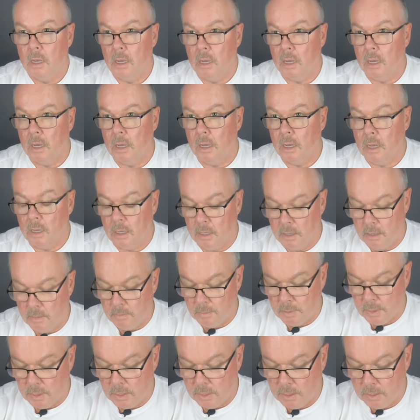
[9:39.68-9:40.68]
Uh, then
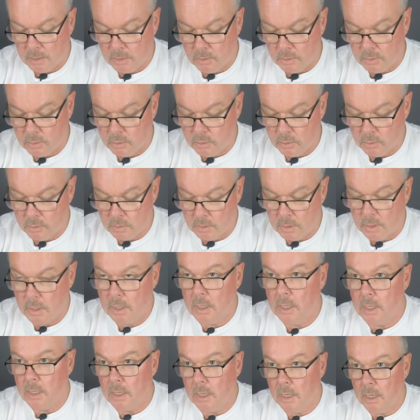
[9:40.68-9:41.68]
we get into
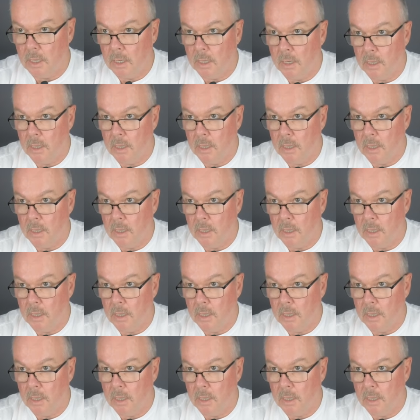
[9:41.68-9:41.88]
the